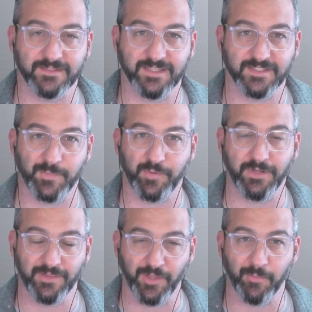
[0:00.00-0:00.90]
it's a pretty
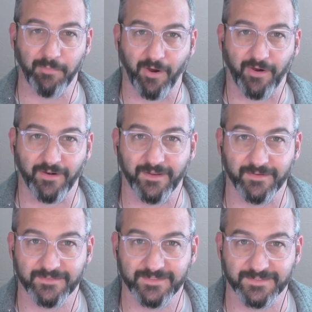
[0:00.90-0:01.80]
low bar
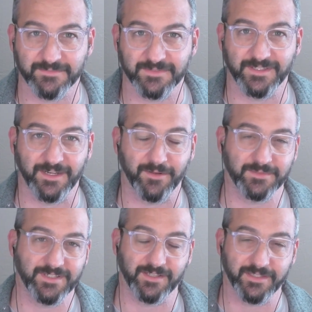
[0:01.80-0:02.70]

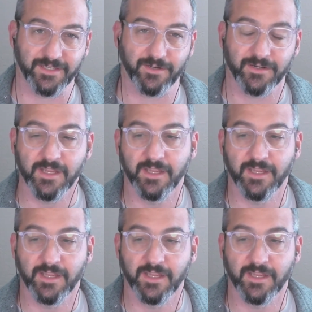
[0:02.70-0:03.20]
to clear.